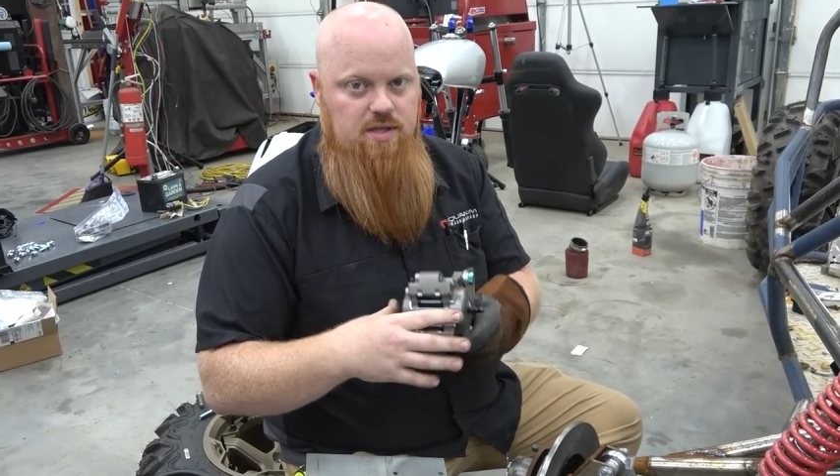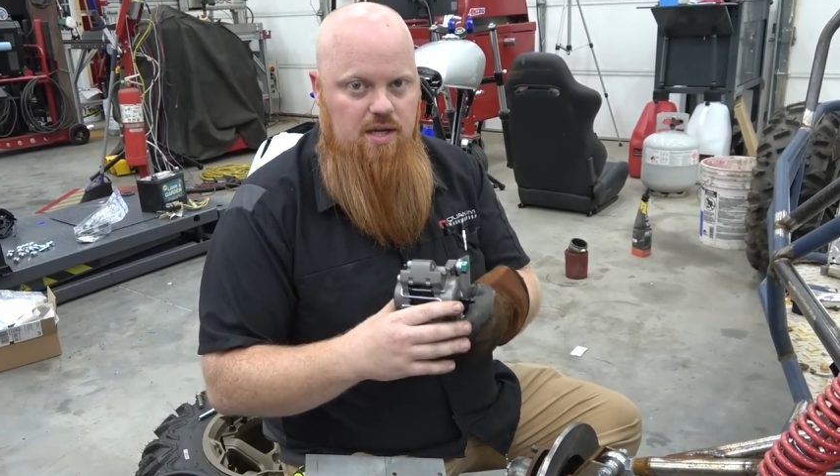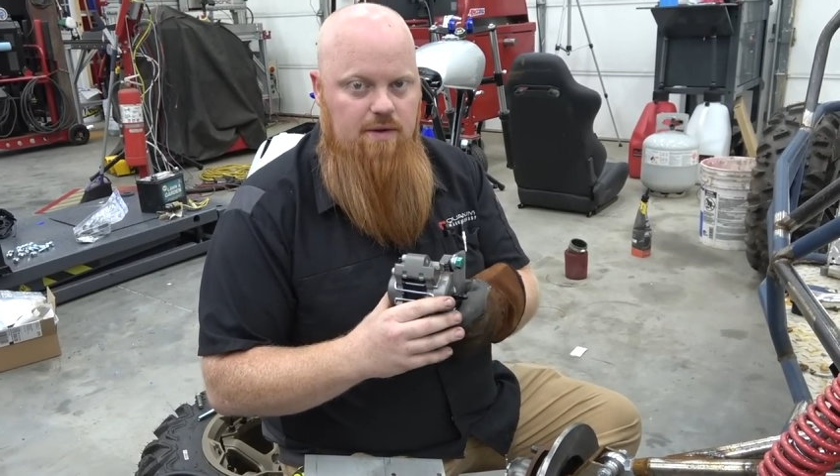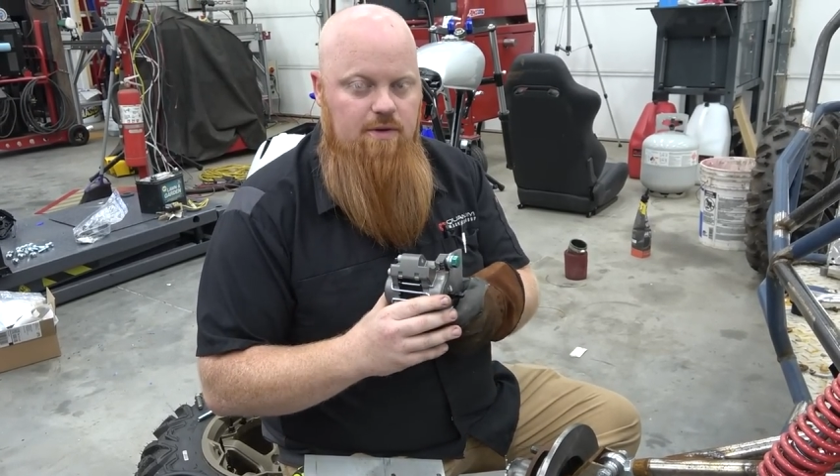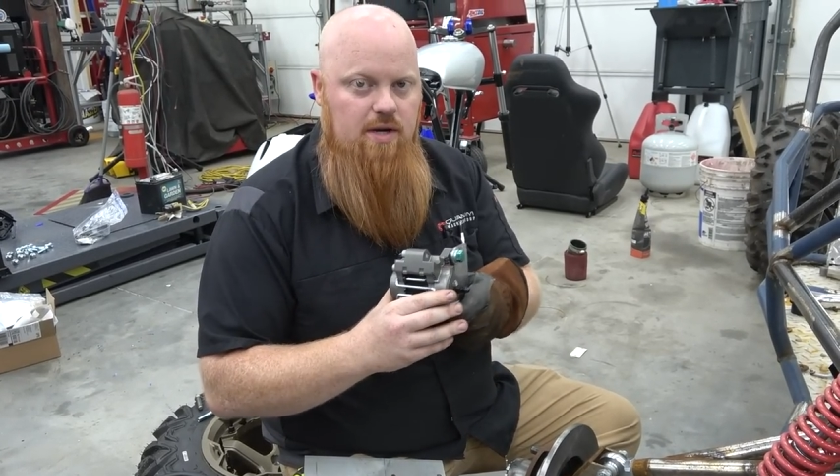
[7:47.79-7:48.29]

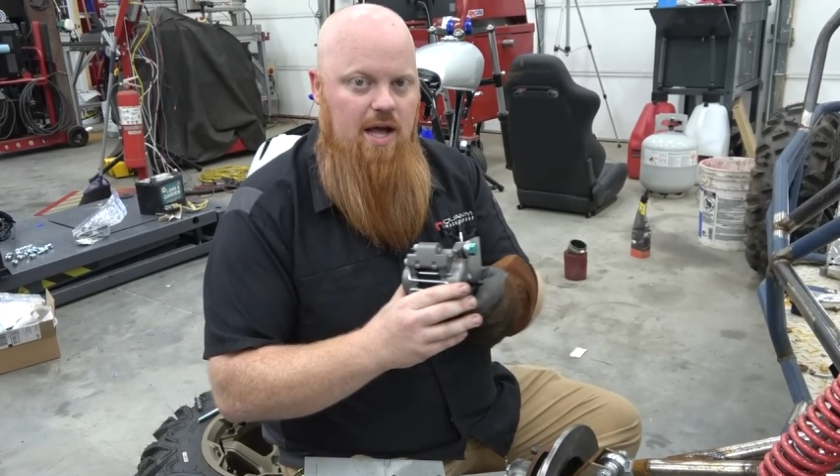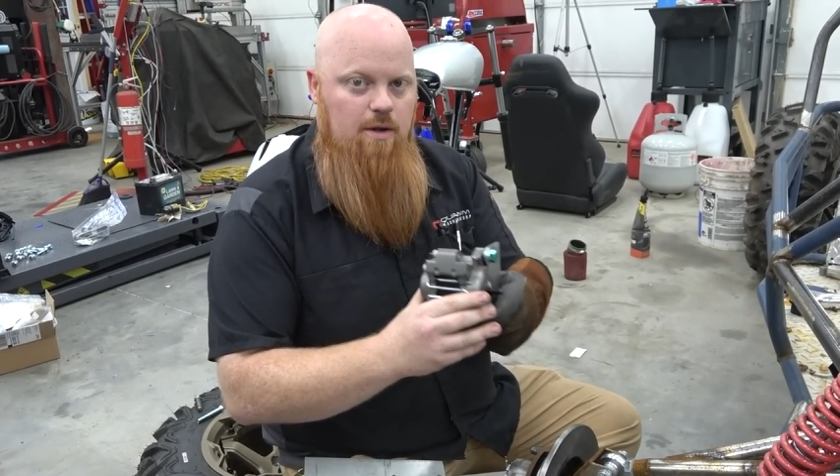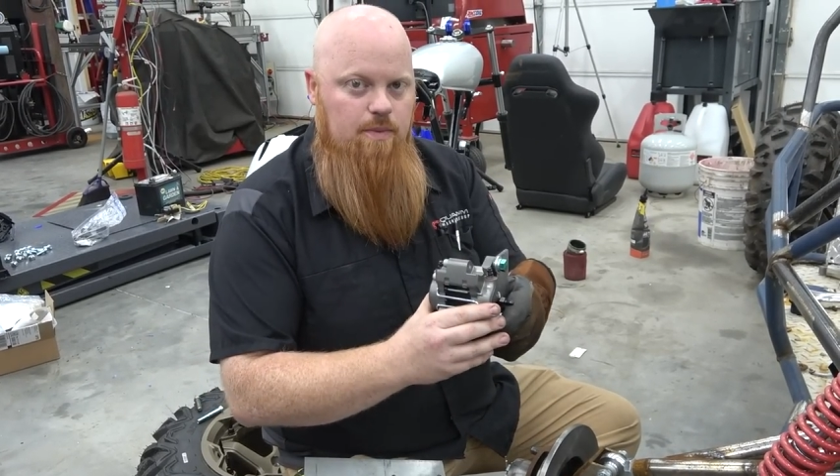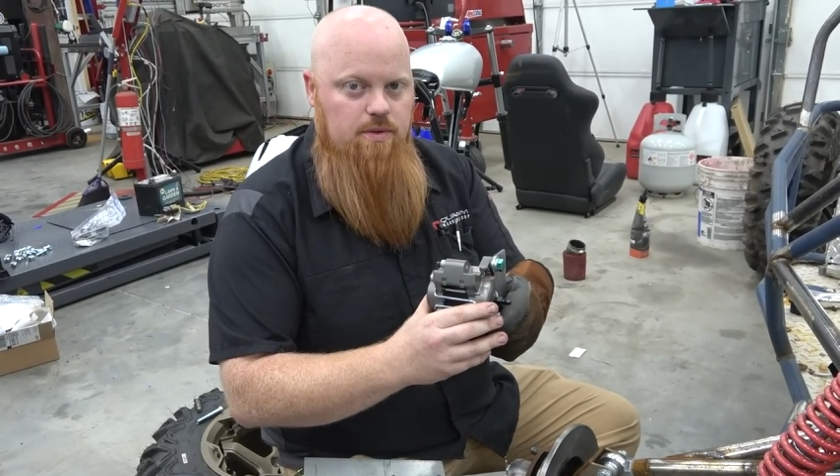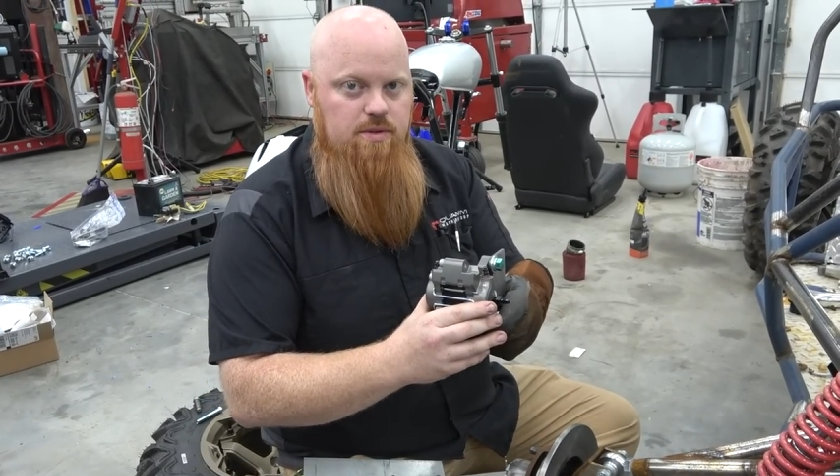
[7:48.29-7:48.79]
Like if your
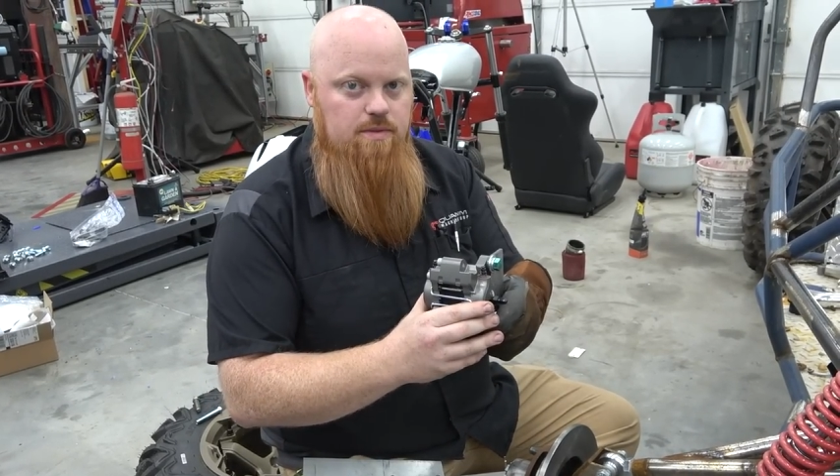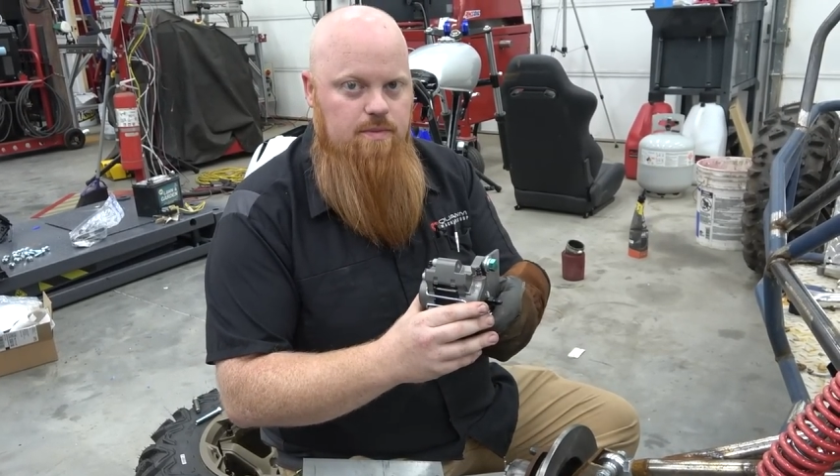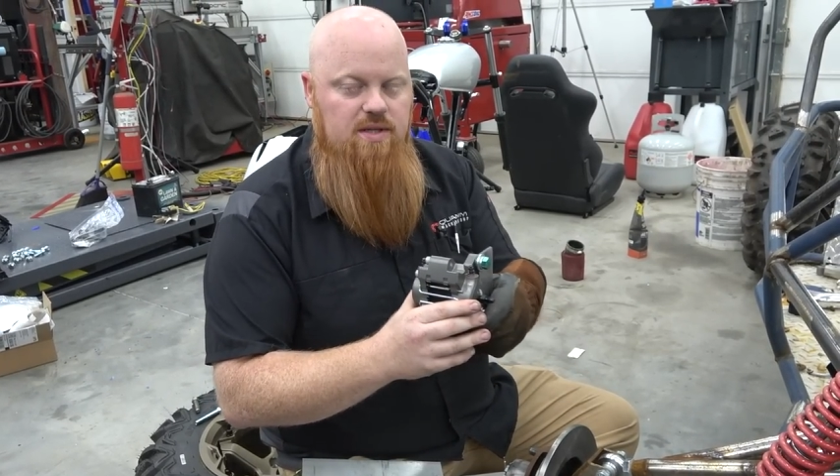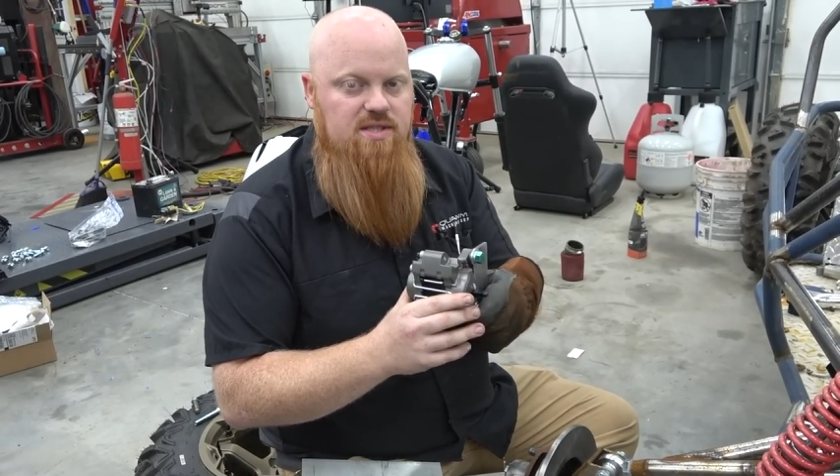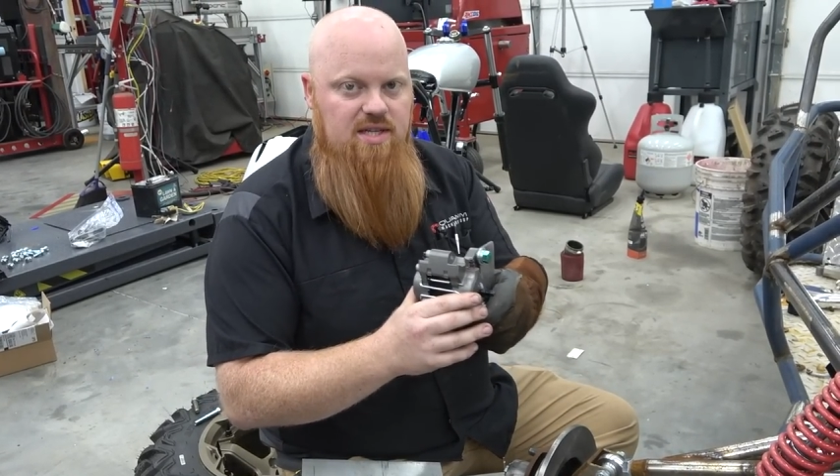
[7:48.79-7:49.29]
caliper's
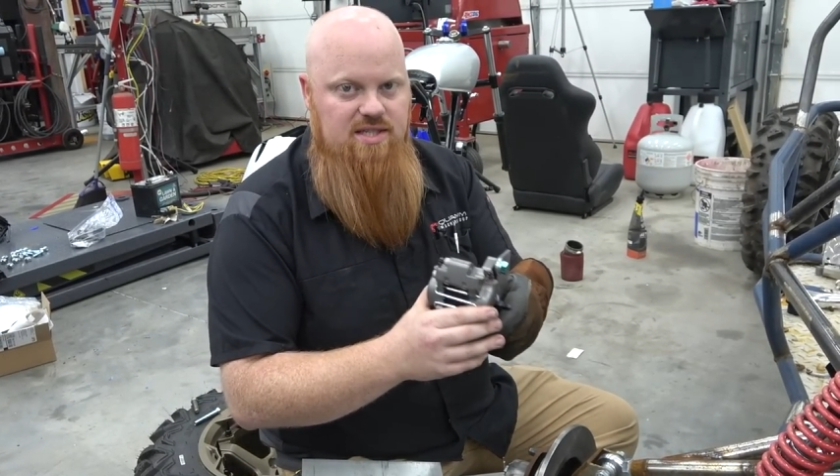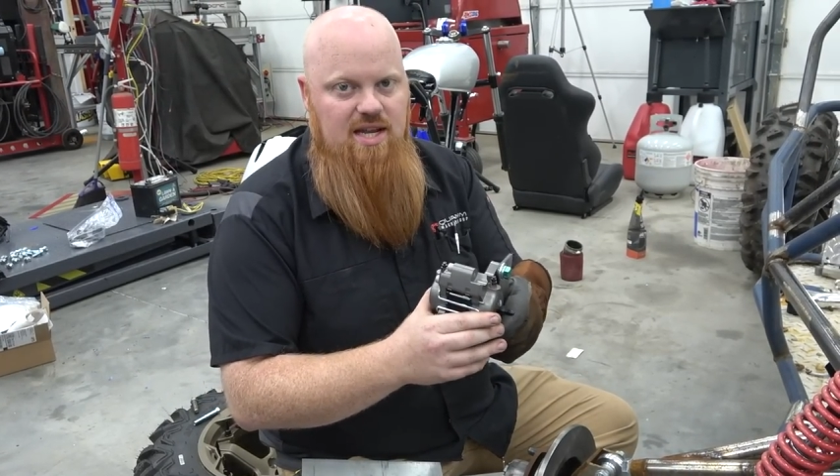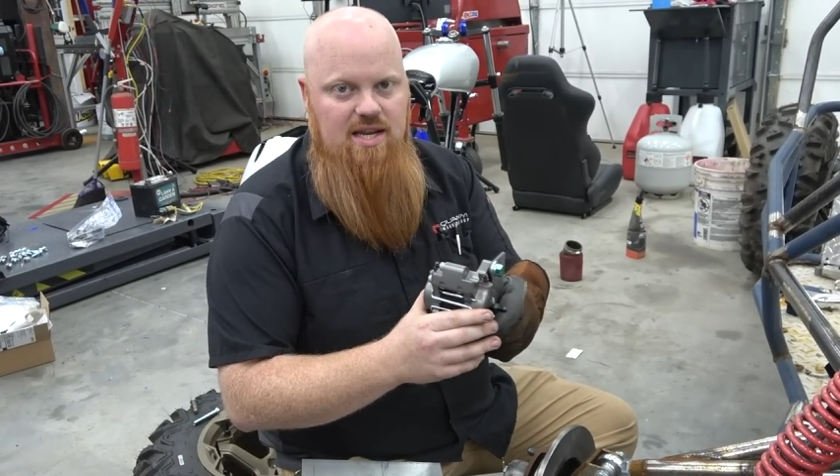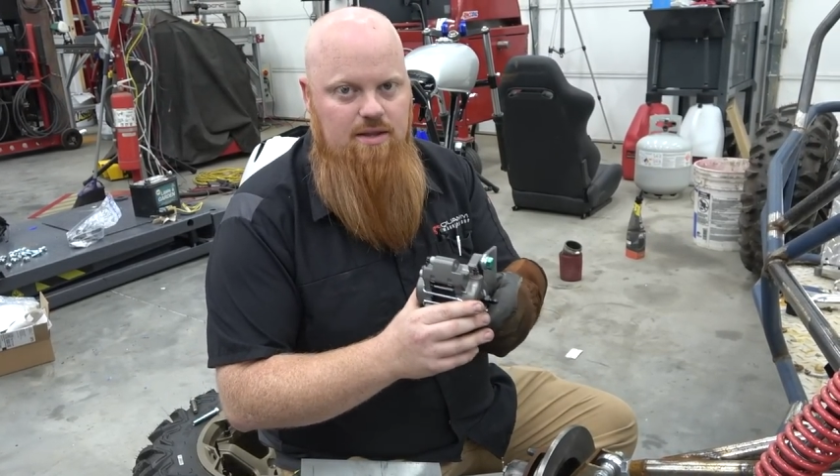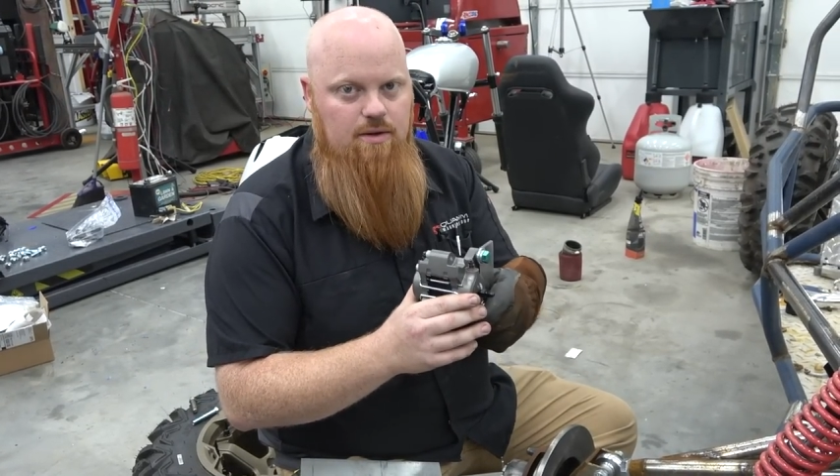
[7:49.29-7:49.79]
a
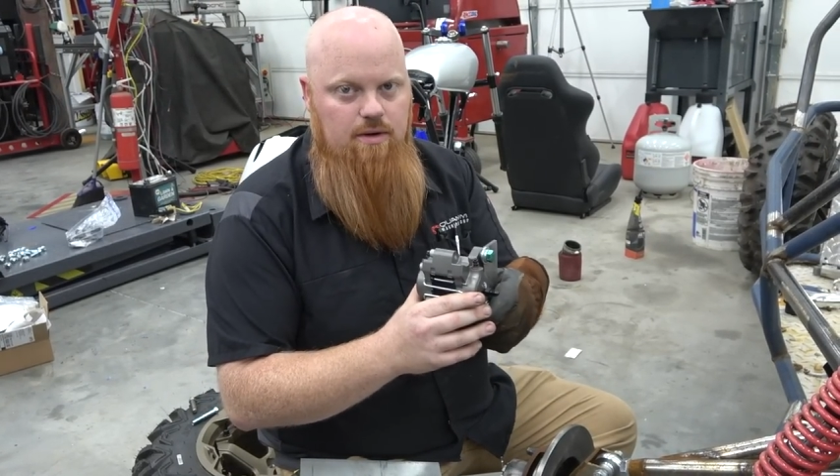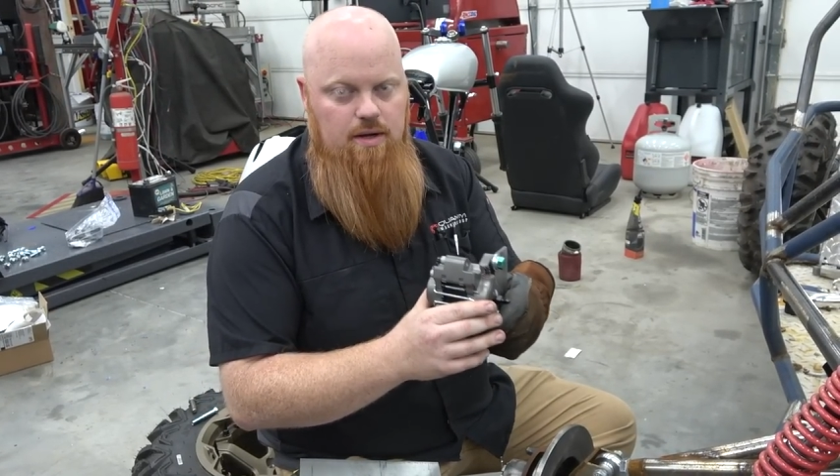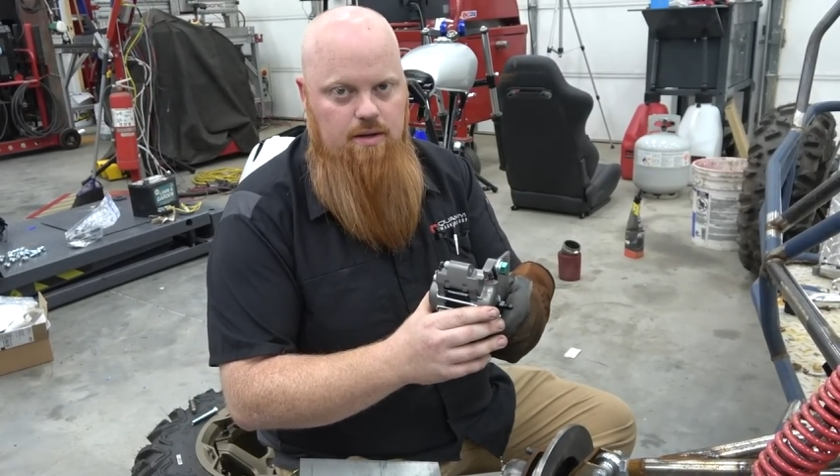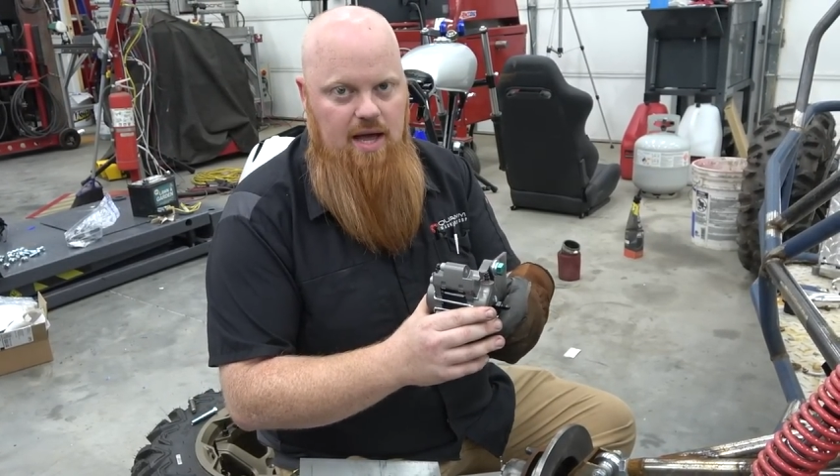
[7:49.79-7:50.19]
16th or a